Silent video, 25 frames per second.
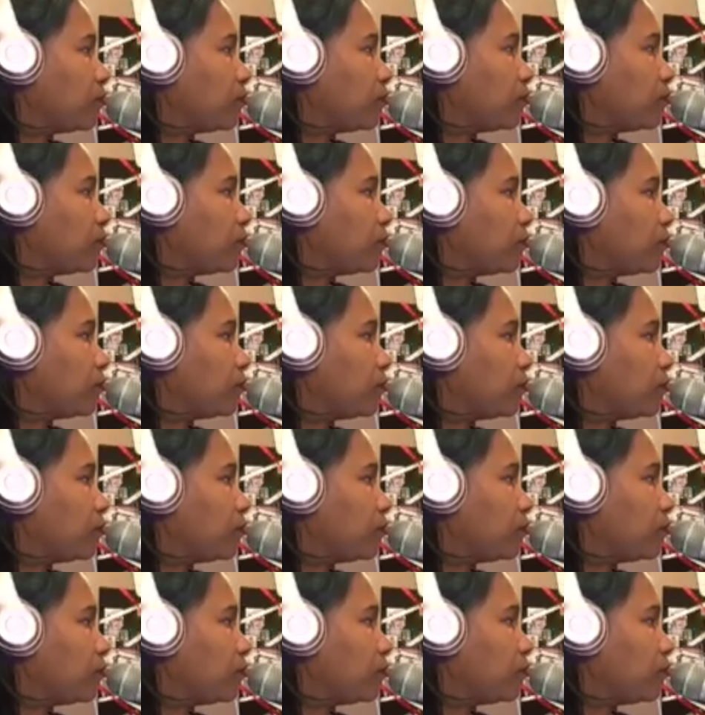
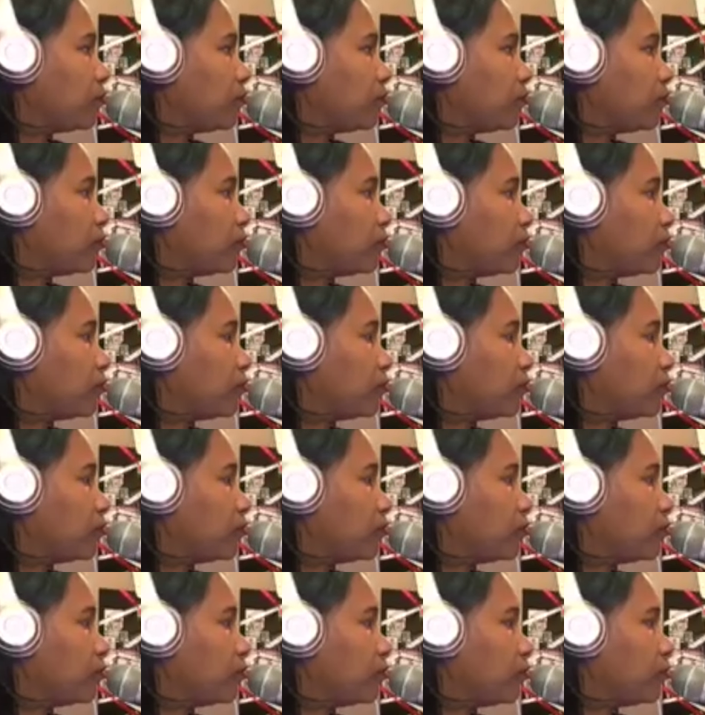
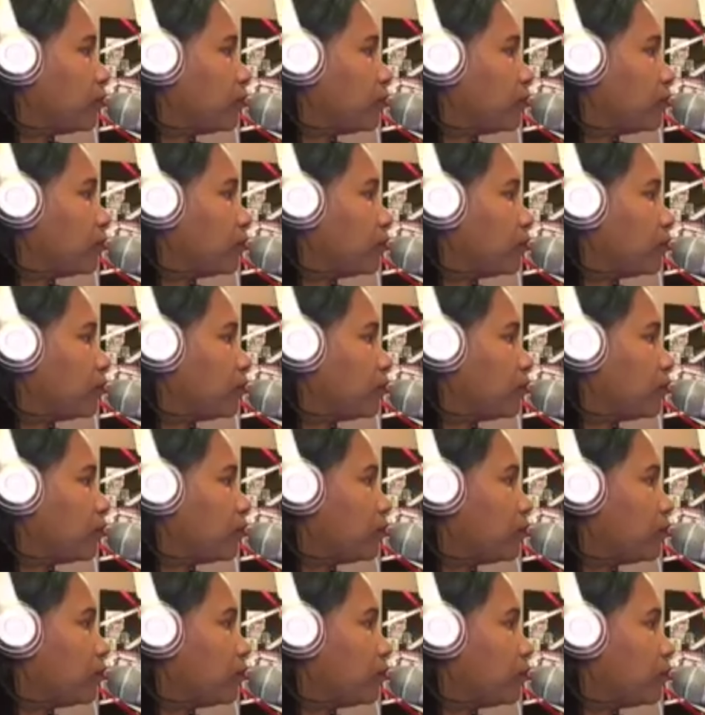
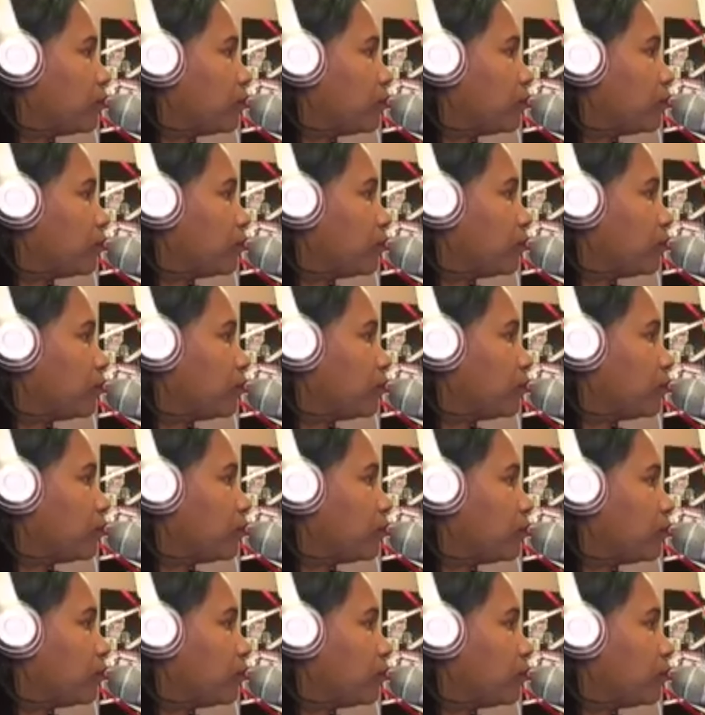
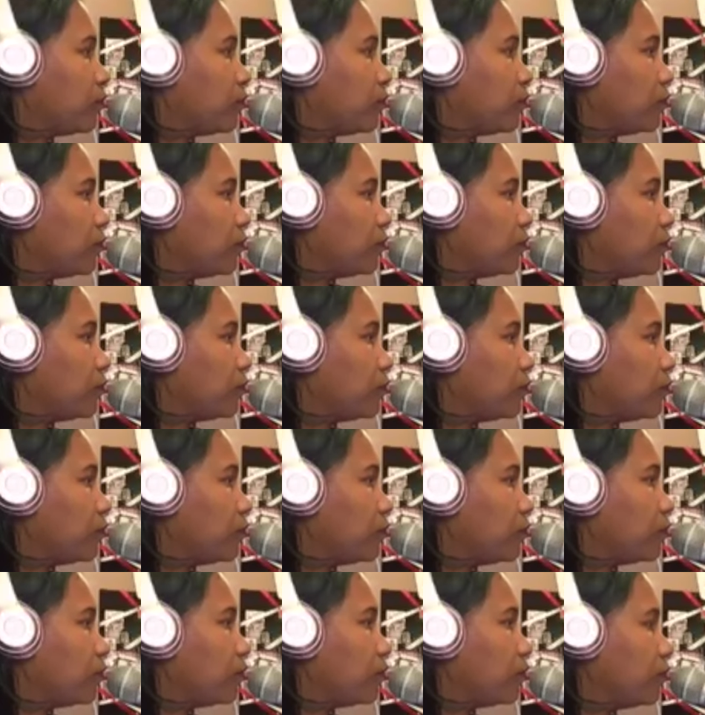
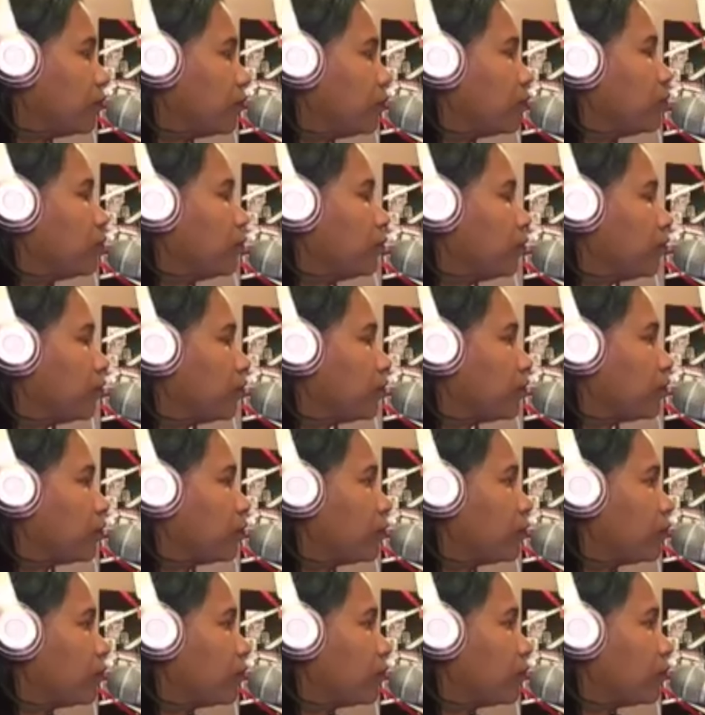
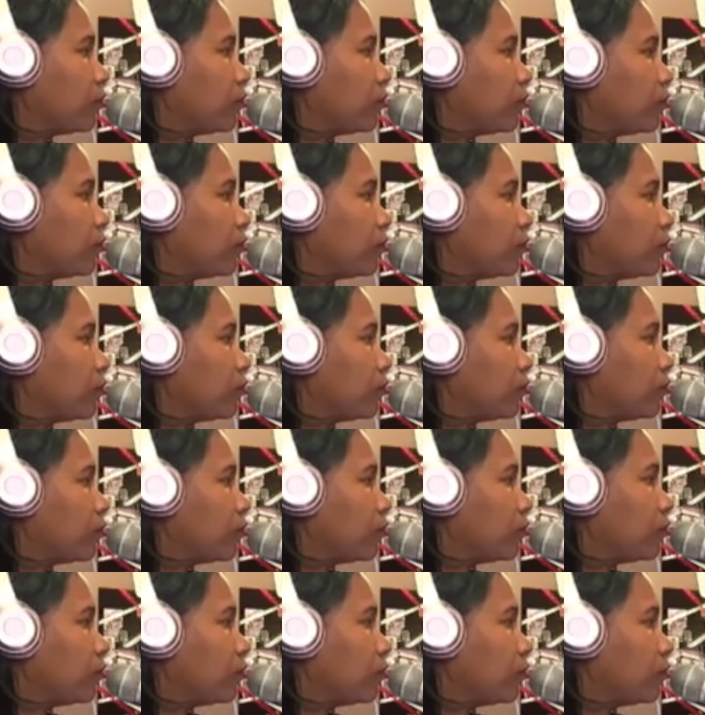No words are spoken by the person on screen.